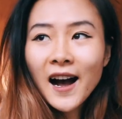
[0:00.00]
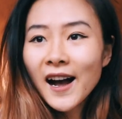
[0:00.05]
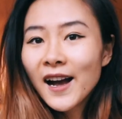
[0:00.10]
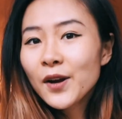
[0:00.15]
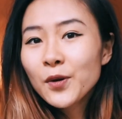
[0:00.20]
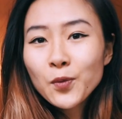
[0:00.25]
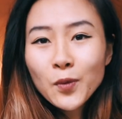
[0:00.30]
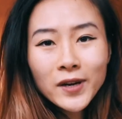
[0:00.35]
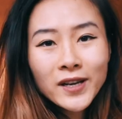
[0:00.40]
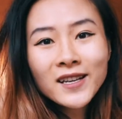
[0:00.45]
I
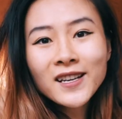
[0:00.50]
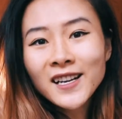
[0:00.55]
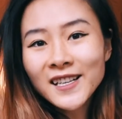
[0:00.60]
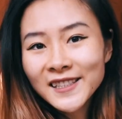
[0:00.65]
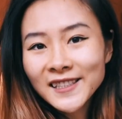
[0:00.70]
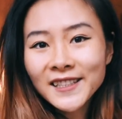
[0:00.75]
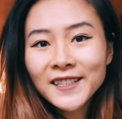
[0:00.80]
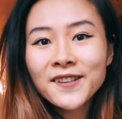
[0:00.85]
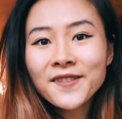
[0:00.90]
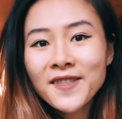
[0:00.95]
wouldn't
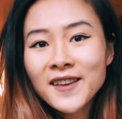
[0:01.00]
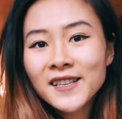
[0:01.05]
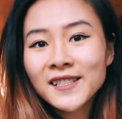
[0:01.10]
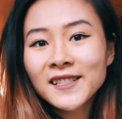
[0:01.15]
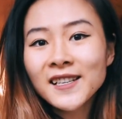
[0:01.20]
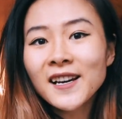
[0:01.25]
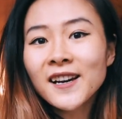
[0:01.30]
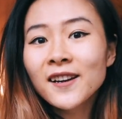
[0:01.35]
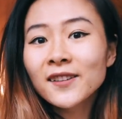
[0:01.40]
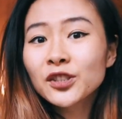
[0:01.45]
consider this
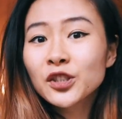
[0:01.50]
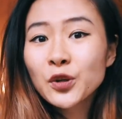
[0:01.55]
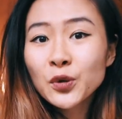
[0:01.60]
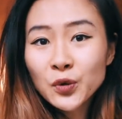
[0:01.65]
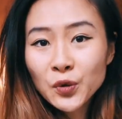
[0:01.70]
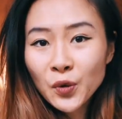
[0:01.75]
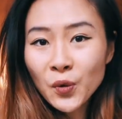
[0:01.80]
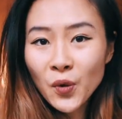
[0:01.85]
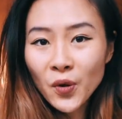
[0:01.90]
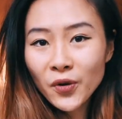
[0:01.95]
a
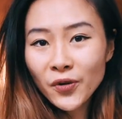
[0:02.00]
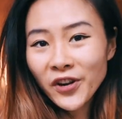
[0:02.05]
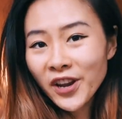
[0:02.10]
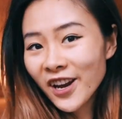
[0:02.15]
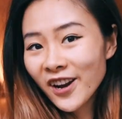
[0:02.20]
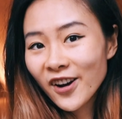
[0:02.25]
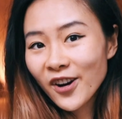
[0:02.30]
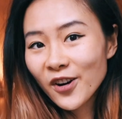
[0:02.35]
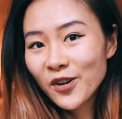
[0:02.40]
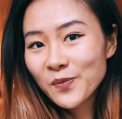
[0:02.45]

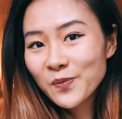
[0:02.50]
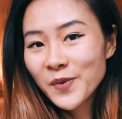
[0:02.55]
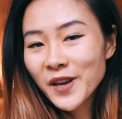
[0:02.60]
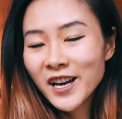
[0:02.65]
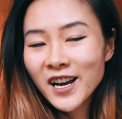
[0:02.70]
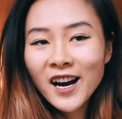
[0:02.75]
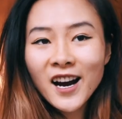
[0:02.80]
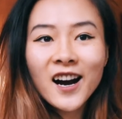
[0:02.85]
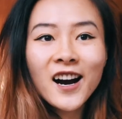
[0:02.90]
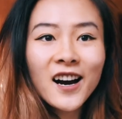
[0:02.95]
tutorial
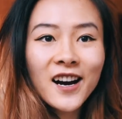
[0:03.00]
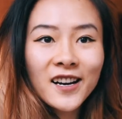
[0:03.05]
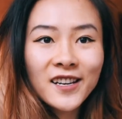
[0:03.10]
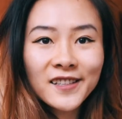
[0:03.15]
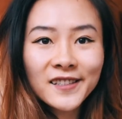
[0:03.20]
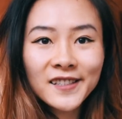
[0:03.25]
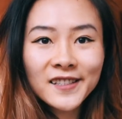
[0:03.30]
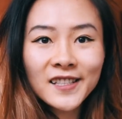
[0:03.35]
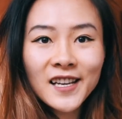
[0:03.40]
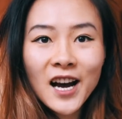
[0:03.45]

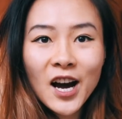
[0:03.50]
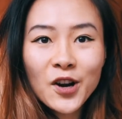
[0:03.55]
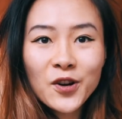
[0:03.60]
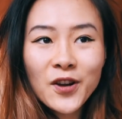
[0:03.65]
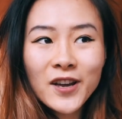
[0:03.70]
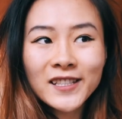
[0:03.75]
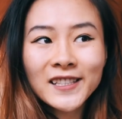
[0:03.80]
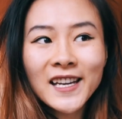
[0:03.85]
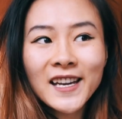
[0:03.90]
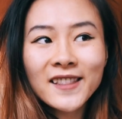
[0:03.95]
because, how do
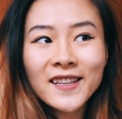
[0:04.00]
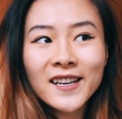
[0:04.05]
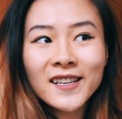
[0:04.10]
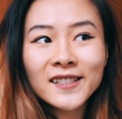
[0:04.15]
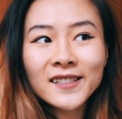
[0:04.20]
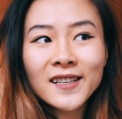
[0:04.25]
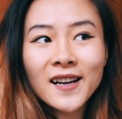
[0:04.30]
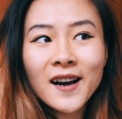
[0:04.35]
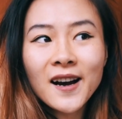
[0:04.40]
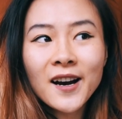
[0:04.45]
I say
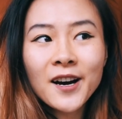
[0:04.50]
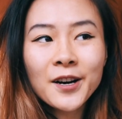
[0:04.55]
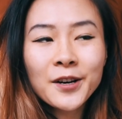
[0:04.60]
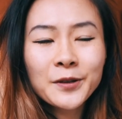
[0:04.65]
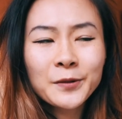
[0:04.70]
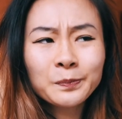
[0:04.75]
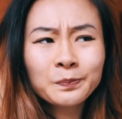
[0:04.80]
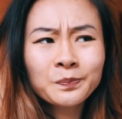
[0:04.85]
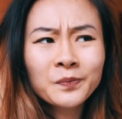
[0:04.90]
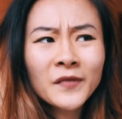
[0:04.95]
this?
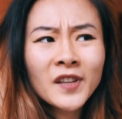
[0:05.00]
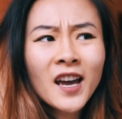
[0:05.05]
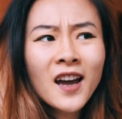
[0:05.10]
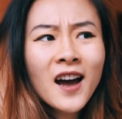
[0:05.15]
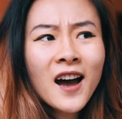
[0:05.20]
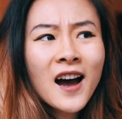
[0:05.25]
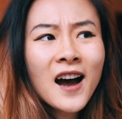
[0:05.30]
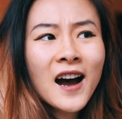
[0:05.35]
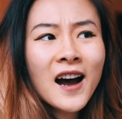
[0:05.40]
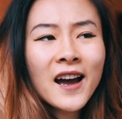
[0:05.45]
I
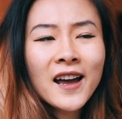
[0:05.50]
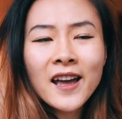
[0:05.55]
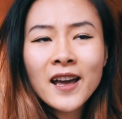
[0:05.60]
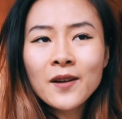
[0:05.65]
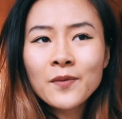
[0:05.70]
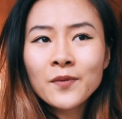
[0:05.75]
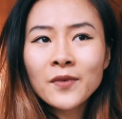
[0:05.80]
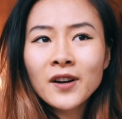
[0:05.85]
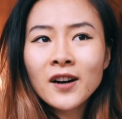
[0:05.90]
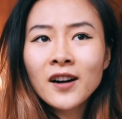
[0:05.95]

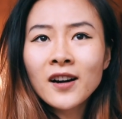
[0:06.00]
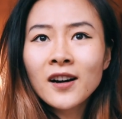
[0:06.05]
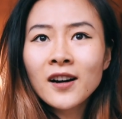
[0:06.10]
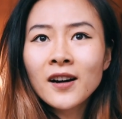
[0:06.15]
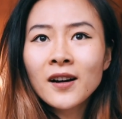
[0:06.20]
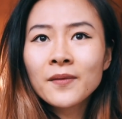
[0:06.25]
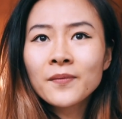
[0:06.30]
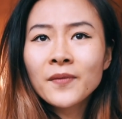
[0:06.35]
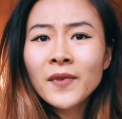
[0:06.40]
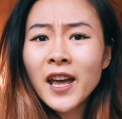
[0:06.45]
am
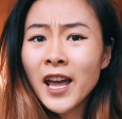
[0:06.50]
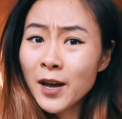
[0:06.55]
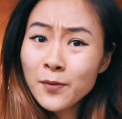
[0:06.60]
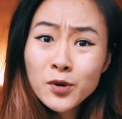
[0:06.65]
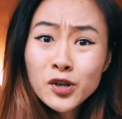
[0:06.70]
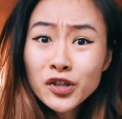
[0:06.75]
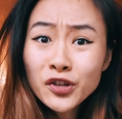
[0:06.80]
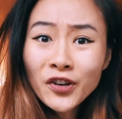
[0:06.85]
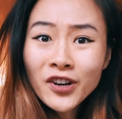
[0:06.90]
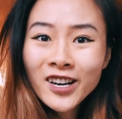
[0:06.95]
an
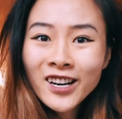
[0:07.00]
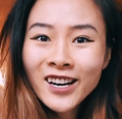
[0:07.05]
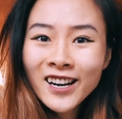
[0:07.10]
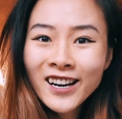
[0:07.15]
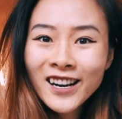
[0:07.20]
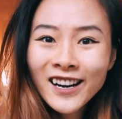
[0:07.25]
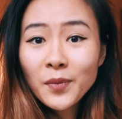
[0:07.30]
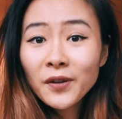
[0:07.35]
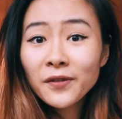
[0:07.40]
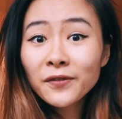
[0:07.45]
amateur,
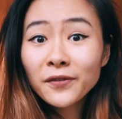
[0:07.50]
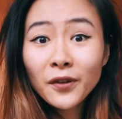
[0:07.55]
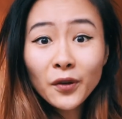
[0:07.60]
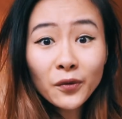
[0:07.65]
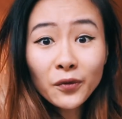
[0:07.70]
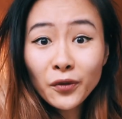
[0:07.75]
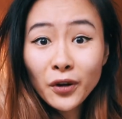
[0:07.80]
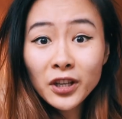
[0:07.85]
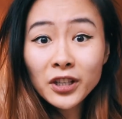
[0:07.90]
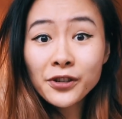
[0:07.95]
but feel
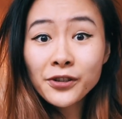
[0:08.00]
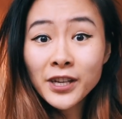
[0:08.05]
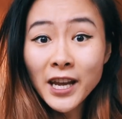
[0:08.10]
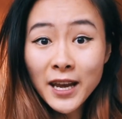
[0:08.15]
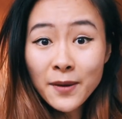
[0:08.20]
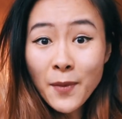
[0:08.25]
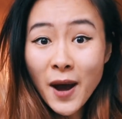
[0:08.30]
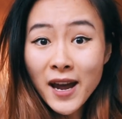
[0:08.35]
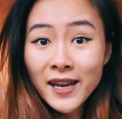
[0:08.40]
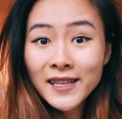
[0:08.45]
free to
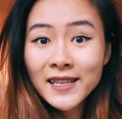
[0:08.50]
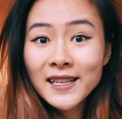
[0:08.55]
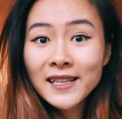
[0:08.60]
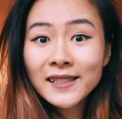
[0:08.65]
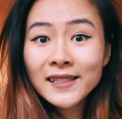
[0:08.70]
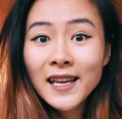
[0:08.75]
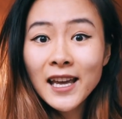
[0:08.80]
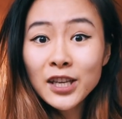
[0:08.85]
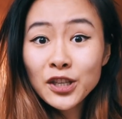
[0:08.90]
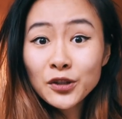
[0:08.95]
take my
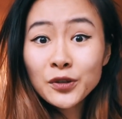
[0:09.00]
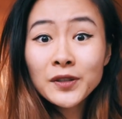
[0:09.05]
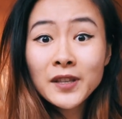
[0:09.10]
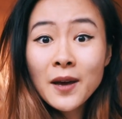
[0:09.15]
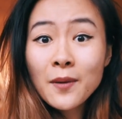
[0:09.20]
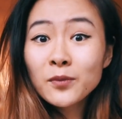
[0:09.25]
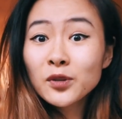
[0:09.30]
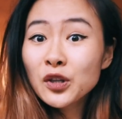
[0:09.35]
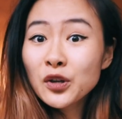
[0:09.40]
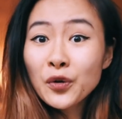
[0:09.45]
ideas and use
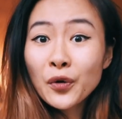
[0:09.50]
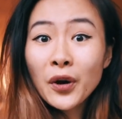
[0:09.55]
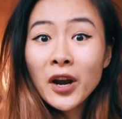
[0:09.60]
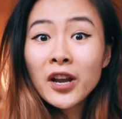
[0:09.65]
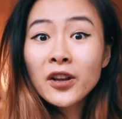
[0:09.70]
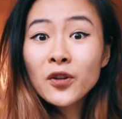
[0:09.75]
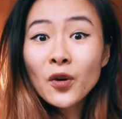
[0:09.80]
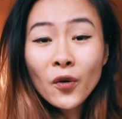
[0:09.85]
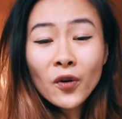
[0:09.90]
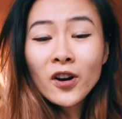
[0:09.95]
them to
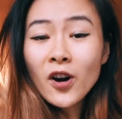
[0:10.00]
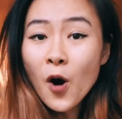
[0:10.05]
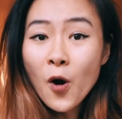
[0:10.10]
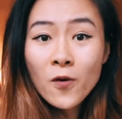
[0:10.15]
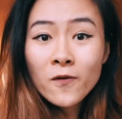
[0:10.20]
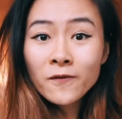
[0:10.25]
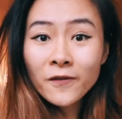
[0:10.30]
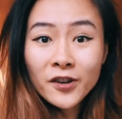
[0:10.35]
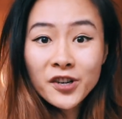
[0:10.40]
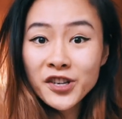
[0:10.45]
create your
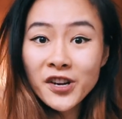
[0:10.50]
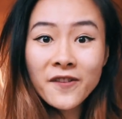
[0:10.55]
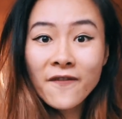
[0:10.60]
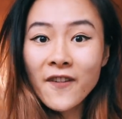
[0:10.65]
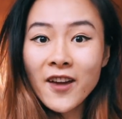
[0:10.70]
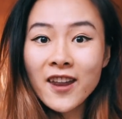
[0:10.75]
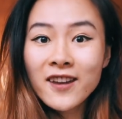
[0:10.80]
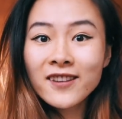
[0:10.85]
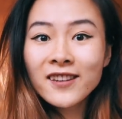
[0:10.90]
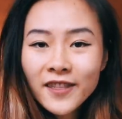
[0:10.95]
own version of
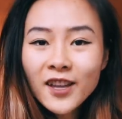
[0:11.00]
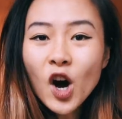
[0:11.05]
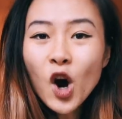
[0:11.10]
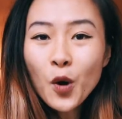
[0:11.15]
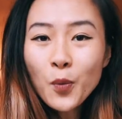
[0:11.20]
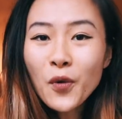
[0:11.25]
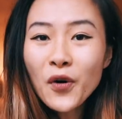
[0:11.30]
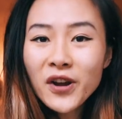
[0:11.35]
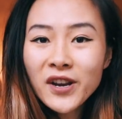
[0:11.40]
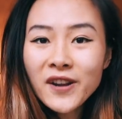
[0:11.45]
it. The
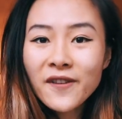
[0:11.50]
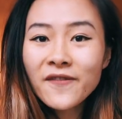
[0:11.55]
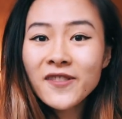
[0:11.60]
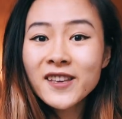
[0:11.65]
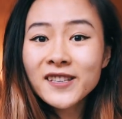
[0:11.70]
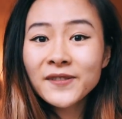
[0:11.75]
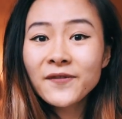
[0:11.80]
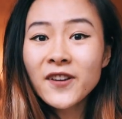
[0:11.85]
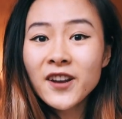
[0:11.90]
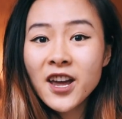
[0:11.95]
whole point of
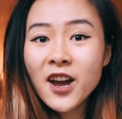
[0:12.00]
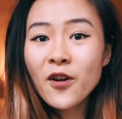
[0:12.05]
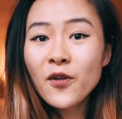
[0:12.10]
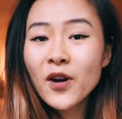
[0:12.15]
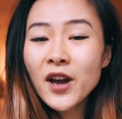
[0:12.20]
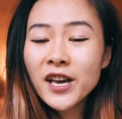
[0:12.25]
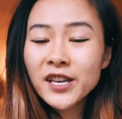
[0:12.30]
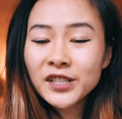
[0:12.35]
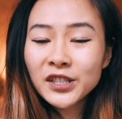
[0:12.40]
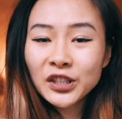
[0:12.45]
this video
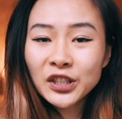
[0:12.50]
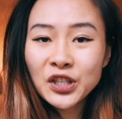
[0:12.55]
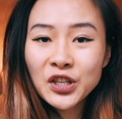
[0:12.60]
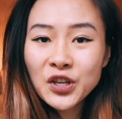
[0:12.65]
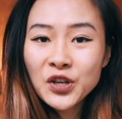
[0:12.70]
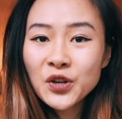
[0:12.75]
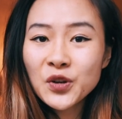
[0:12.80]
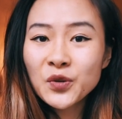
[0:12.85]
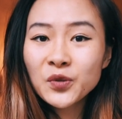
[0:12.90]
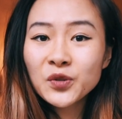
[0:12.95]
is
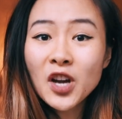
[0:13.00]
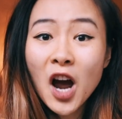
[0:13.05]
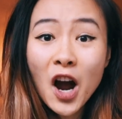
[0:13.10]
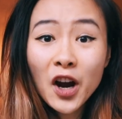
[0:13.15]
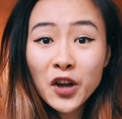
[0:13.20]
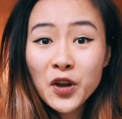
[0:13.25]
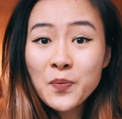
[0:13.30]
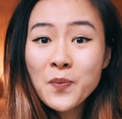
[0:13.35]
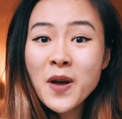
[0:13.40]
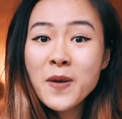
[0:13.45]
to
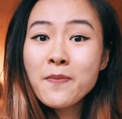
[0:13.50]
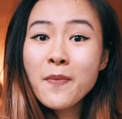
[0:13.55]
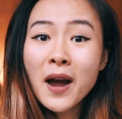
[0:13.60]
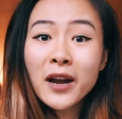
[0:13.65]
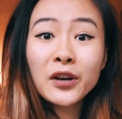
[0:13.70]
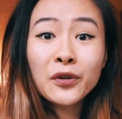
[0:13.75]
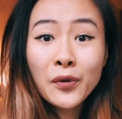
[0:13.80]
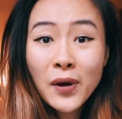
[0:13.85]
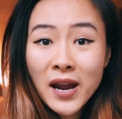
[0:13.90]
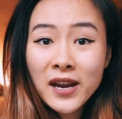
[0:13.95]
document my
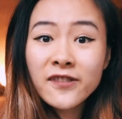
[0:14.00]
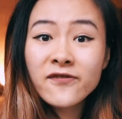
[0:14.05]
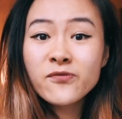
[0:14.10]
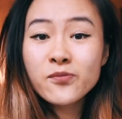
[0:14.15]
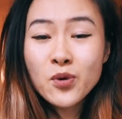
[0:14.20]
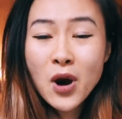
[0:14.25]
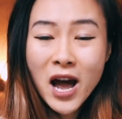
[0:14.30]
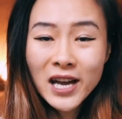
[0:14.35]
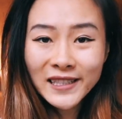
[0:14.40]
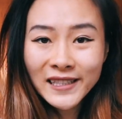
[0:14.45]
creative
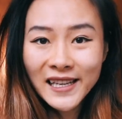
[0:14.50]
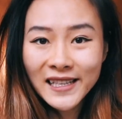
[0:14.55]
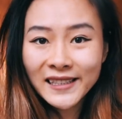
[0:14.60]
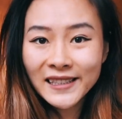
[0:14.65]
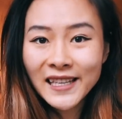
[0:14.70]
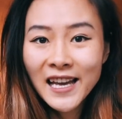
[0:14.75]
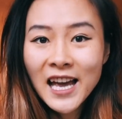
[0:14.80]
process,